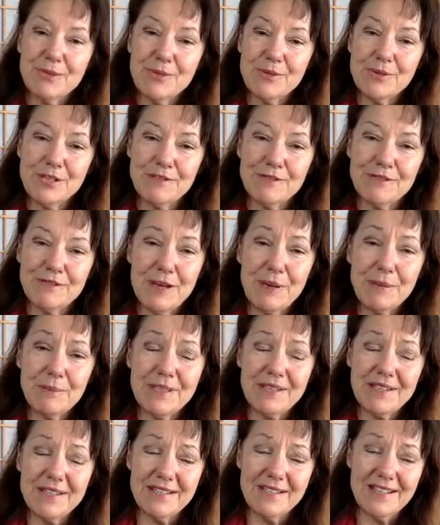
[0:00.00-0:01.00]
There was a
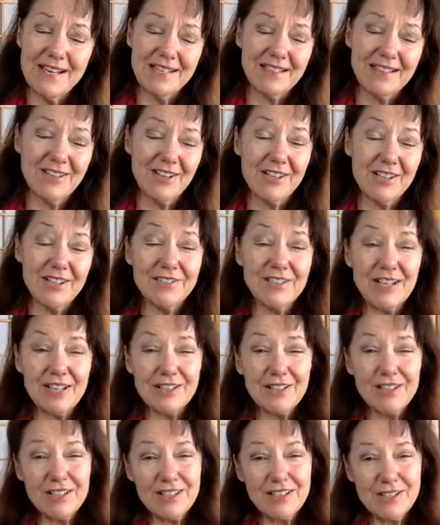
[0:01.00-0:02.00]
family that had a lot of
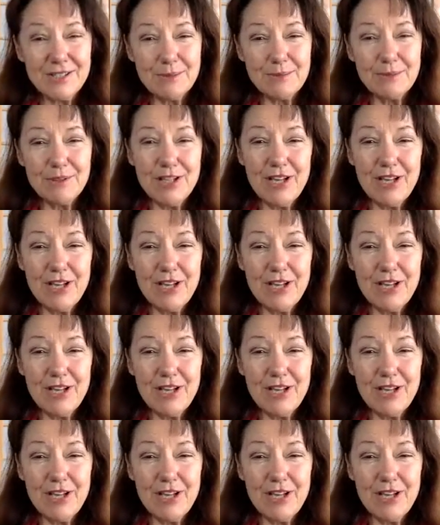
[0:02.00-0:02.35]
alcoholism,